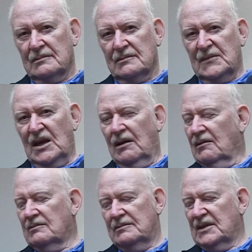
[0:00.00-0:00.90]
No,
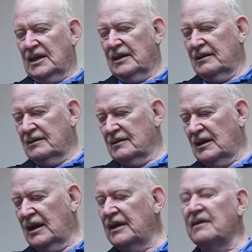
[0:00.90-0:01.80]
I
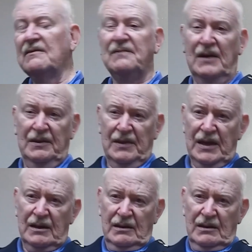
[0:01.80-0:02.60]
didn't find that.